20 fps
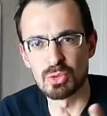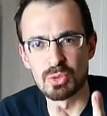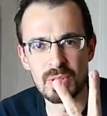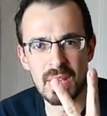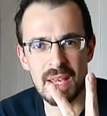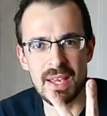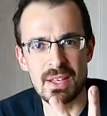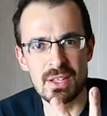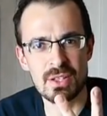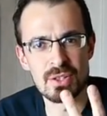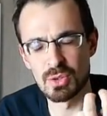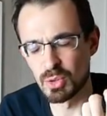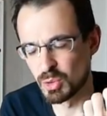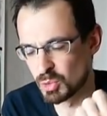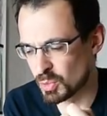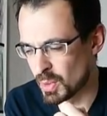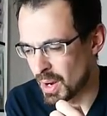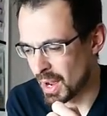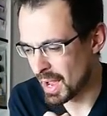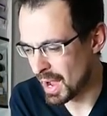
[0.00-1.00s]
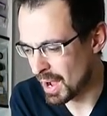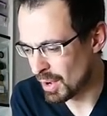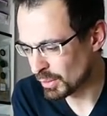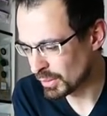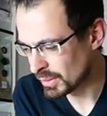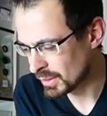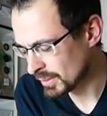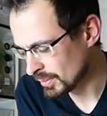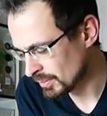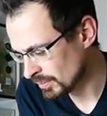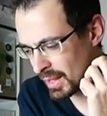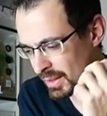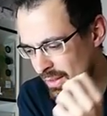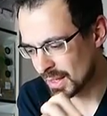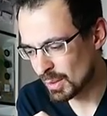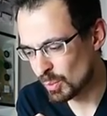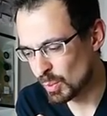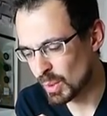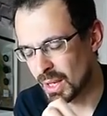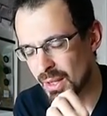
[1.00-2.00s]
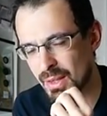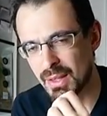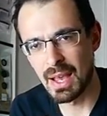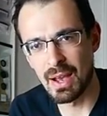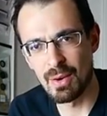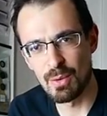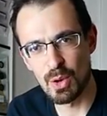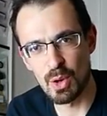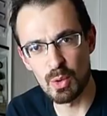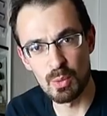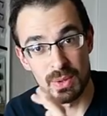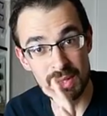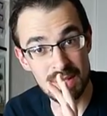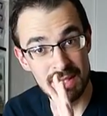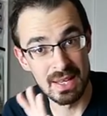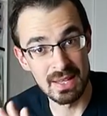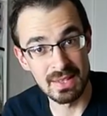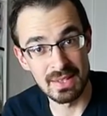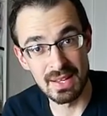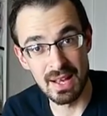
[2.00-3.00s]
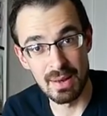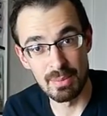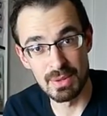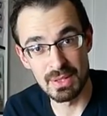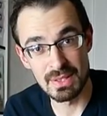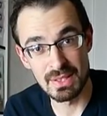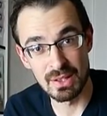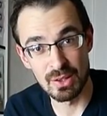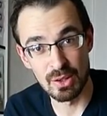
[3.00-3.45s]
2 days to dry out, and then we can carry on with setting up this